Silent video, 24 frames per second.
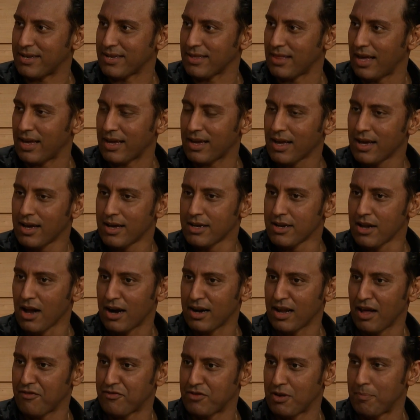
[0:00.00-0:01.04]
to like
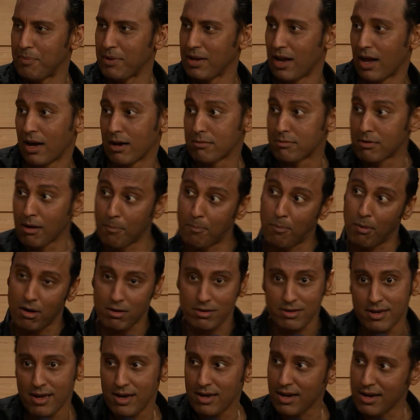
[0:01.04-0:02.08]
not have to be like, did
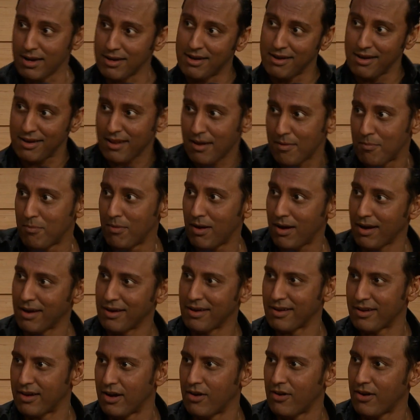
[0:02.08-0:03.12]
it
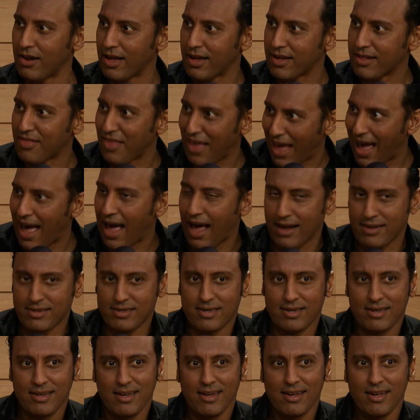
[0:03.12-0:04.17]
me, like
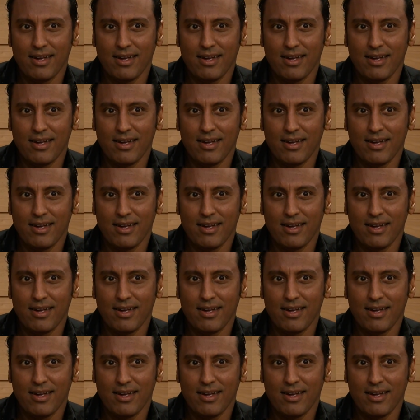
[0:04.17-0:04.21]
that.